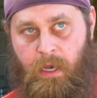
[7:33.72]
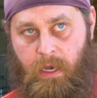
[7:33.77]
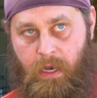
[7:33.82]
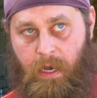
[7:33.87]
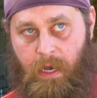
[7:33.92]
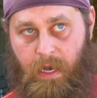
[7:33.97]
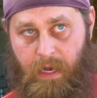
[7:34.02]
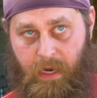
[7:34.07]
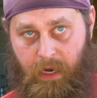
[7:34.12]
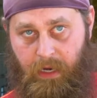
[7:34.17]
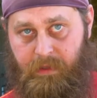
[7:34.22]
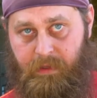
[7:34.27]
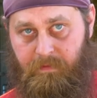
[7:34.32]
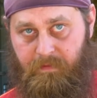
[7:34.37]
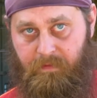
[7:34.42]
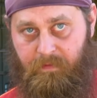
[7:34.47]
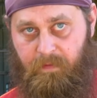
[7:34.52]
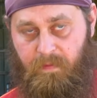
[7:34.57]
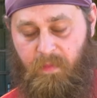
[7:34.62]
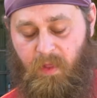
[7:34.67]

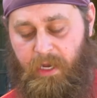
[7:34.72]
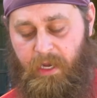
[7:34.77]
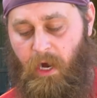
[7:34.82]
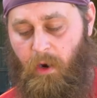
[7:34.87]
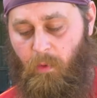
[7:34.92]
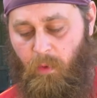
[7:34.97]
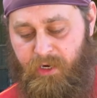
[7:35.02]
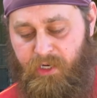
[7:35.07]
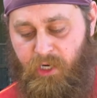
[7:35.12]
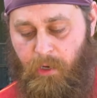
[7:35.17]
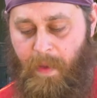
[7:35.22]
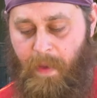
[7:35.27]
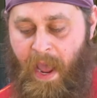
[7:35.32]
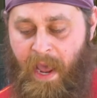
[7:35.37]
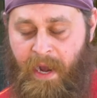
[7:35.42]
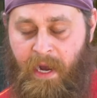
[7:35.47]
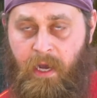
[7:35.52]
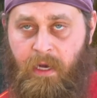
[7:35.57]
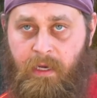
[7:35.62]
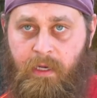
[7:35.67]
like our winter
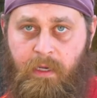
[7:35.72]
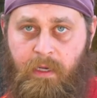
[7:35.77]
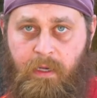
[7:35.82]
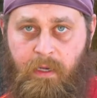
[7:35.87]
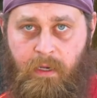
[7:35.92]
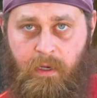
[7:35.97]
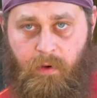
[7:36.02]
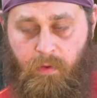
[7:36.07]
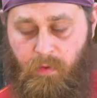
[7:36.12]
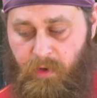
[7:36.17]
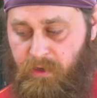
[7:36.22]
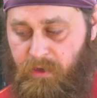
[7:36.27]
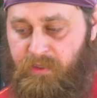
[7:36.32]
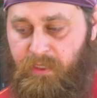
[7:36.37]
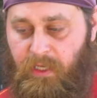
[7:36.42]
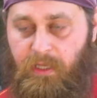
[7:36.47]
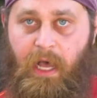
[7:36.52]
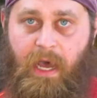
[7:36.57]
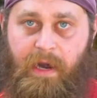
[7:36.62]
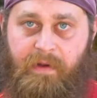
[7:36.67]
paddock, we
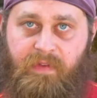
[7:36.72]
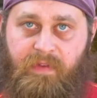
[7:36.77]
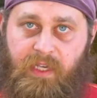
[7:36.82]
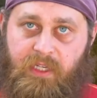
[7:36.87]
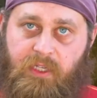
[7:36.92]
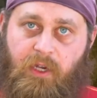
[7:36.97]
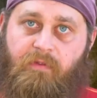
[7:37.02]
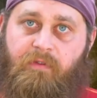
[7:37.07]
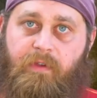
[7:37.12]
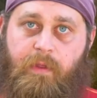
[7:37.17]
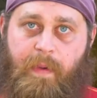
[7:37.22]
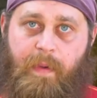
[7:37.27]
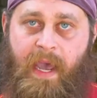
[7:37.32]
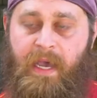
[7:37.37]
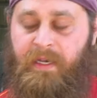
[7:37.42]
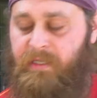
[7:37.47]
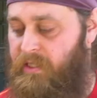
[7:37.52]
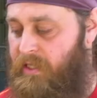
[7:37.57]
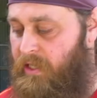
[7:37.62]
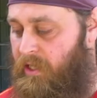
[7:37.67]
used a lot of these over the
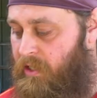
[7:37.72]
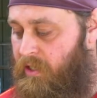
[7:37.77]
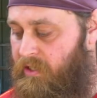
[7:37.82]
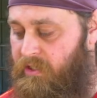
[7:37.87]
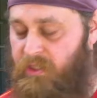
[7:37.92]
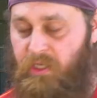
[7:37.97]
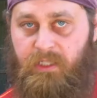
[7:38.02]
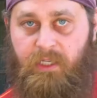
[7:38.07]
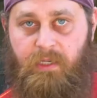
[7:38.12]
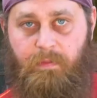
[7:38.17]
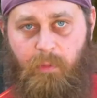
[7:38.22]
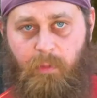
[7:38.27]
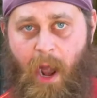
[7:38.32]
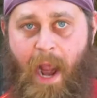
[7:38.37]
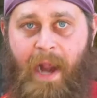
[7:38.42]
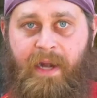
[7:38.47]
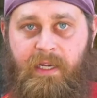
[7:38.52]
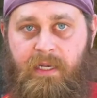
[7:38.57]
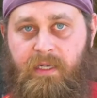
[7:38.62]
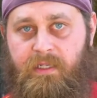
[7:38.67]
past years just to
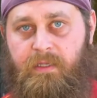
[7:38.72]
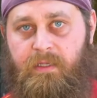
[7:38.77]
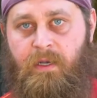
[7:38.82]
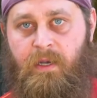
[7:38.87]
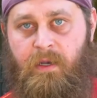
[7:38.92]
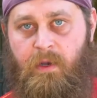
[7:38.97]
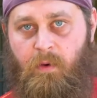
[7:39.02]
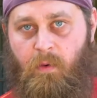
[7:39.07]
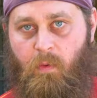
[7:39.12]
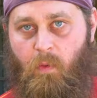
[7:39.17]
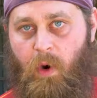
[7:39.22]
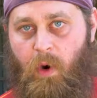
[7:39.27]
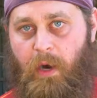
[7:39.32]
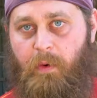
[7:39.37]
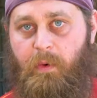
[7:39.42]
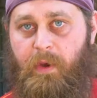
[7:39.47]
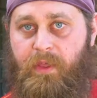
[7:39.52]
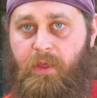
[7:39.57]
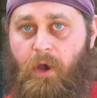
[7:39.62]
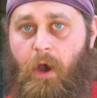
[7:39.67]
practice where
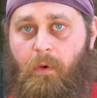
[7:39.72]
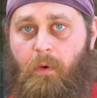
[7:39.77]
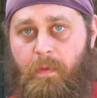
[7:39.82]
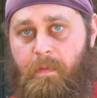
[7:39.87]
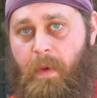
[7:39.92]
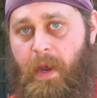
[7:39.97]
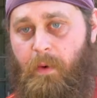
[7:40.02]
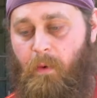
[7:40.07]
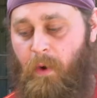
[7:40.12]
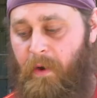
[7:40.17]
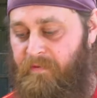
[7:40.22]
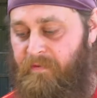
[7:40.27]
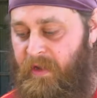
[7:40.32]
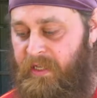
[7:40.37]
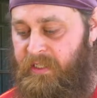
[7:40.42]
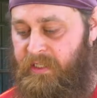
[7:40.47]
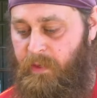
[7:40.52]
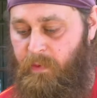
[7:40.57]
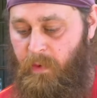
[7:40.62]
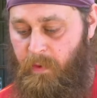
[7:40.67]
we thought we might want
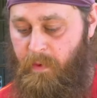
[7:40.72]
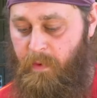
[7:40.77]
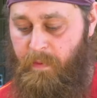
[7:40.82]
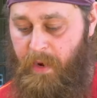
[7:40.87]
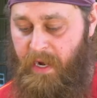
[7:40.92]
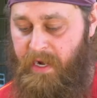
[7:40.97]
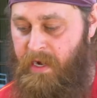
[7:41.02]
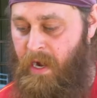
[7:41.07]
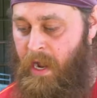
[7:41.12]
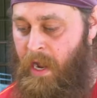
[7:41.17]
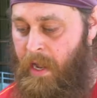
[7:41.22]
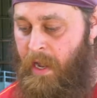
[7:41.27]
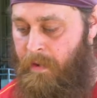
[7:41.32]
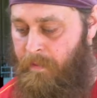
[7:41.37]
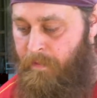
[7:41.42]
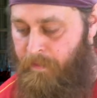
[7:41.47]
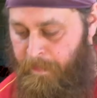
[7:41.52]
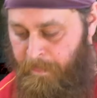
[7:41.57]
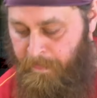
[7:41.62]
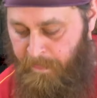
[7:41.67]
fencing, where we might not.
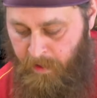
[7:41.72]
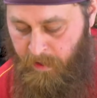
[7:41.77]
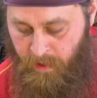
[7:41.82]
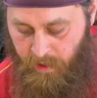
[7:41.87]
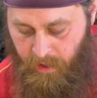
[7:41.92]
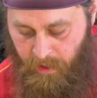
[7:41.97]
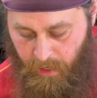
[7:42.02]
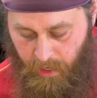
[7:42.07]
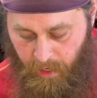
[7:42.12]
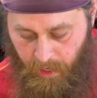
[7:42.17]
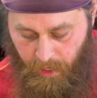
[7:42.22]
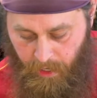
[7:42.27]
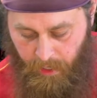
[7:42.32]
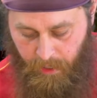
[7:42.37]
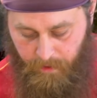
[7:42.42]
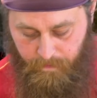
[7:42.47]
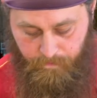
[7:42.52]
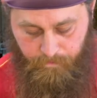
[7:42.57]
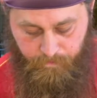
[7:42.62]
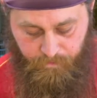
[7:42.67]

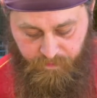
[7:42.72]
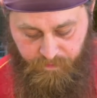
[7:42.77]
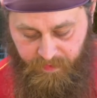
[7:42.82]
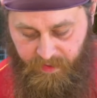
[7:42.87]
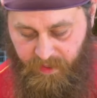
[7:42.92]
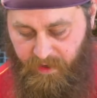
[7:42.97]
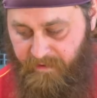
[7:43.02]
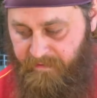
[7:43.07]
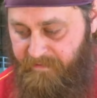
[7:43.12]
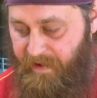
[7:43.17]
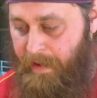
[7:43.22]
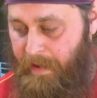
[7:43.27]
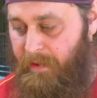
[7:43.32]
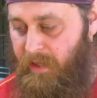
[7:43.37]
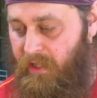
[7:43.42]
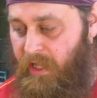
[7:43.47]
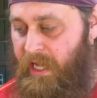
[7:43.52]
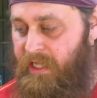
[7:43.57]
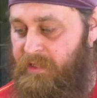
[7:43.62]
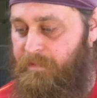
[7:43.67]

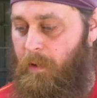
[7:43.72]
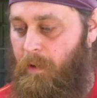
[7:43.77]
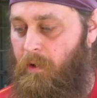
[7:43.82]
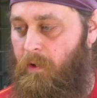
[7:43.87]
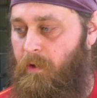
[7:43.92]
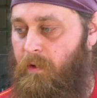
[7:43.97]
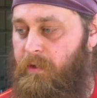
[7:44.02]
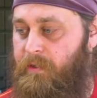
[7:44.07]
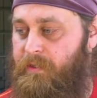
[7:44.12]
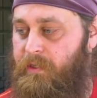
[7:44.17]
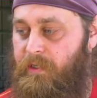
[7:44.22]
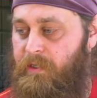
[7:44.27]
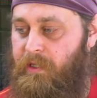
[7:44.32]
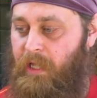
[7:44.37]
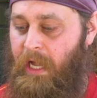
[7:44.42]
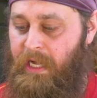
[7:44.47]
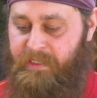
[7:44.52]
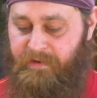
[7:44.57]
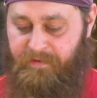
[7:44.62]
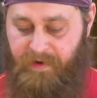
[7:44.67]
Fiberglass poles, there's
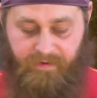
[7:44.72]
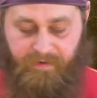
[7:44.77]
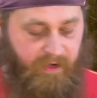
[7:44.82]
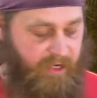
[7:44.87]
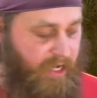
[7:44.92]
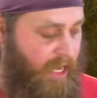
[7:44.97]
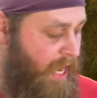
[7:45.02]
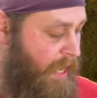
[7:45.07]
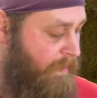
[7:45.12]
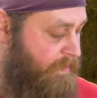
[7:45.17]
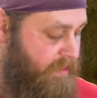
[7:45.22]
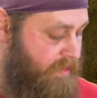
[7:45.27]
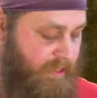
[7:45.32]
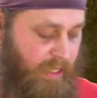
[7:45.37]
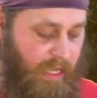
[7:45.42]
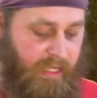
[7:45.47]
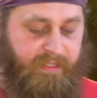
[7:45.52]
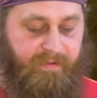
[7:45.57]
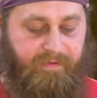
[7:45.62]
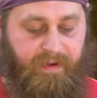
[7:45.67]
lots of different types,
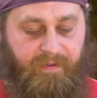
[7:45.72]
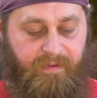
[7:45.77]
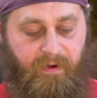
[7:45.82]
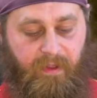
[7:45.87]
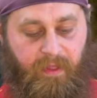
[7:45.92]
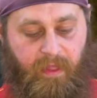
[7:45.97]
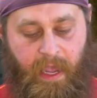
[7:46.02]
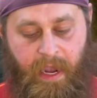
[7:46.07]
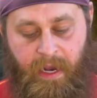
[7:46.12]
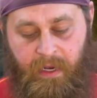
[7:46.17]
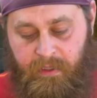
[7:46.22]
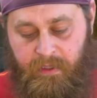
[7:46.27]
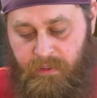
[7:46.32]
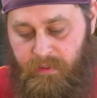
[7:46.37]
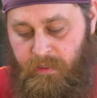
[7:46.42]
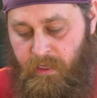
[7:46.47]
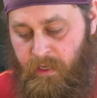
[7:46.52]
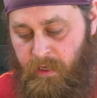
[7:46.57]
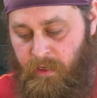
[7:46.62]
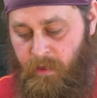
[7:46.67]
lots of different
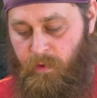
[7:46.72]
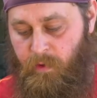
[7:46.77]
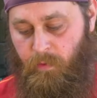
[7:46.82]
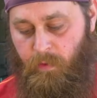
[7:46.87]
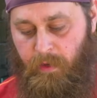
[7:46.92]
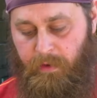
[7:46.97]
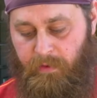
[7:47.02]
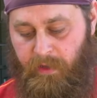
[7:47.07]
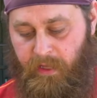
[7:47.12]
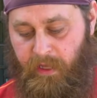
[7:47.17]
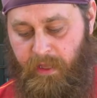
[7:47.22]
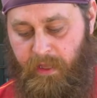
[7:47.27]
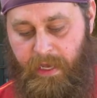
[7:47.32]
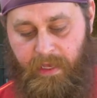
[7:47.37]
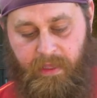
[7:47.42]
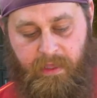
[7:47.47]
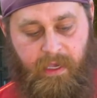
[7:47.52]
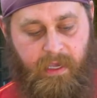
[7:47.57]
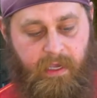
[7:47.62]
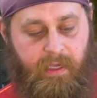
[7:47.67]
lengths. We really
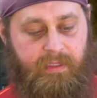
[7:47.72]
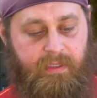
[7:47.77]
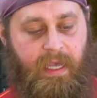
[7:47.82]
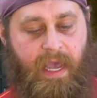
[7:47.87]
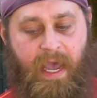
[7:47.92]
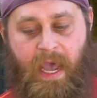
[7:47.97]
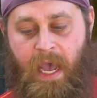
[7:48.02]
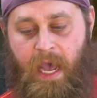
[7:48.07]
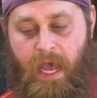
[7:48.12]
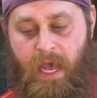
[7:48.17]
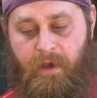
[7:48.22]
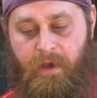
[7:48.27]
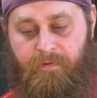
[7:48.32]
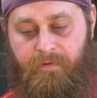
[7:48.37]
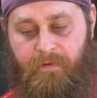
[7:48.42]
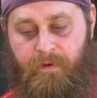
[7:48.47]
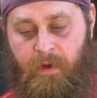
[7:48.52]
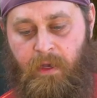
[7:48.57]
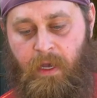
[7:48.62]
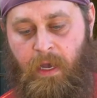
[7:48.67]
like these that
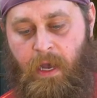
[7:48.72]
have,